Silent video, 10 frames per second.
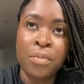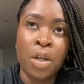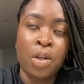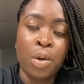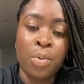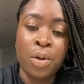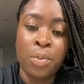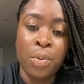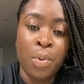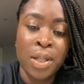we
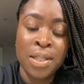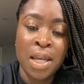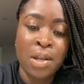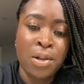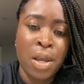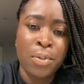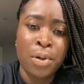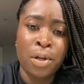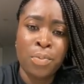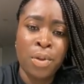want to stay in the
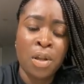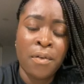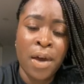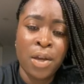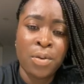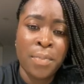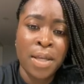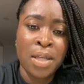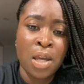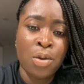neighborhood, we love how you
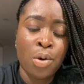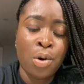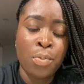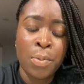maintain the home,